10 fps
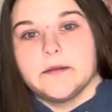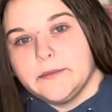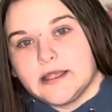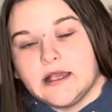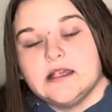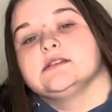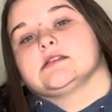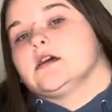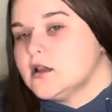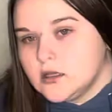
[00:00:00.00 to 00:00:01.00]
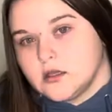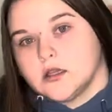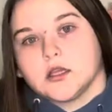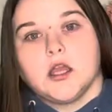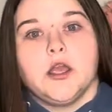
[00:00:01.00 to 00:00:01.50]
because
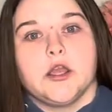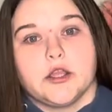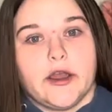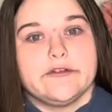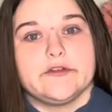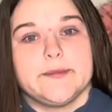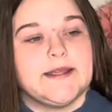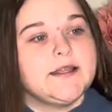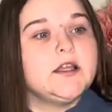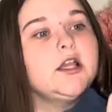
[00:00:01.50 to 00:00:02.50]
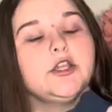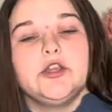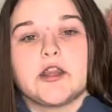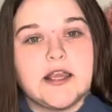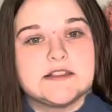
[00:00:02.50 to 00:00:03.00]
God forbid your
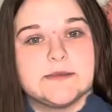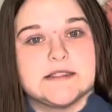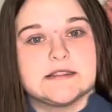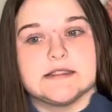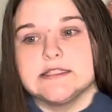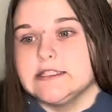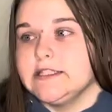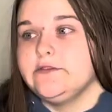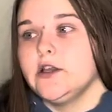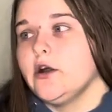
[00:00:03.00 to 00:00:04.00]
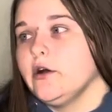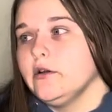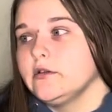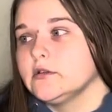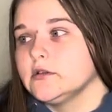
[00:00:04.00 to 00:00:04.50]
husbands leave y'all.
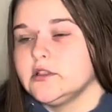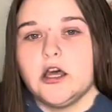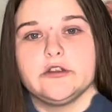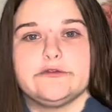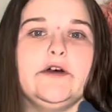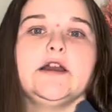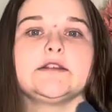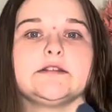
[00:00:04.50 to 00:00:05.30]
Y'all are fucked.